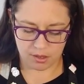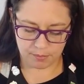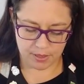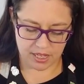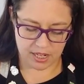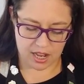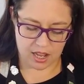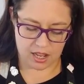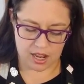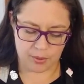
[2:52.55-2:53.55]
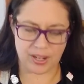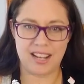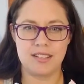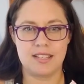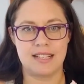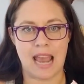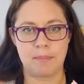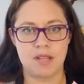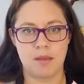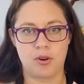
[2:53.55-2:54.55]
But uh, I went ahead and did Nap
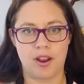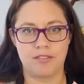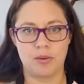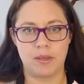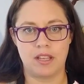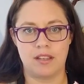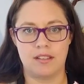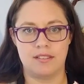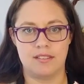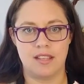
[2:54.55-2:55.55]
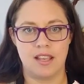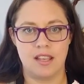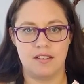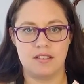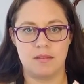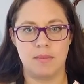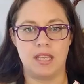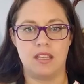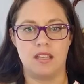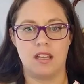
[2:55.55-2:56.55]
Time Crafter because to
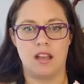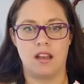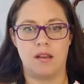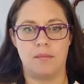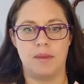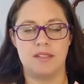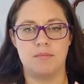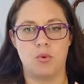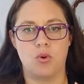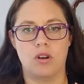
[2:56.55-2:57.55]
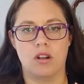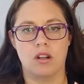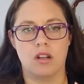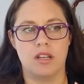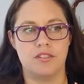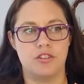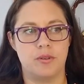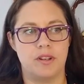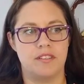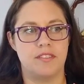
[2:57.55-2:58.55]
me um, it's more
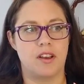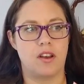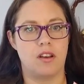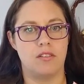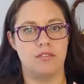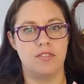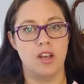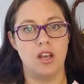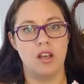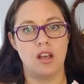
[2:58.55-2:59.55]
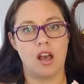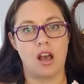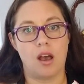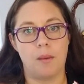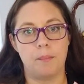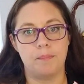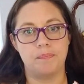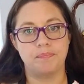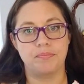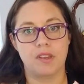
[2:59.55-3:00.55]
intuitive of um,
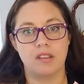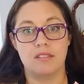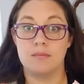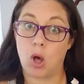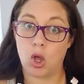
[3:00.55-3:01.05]
small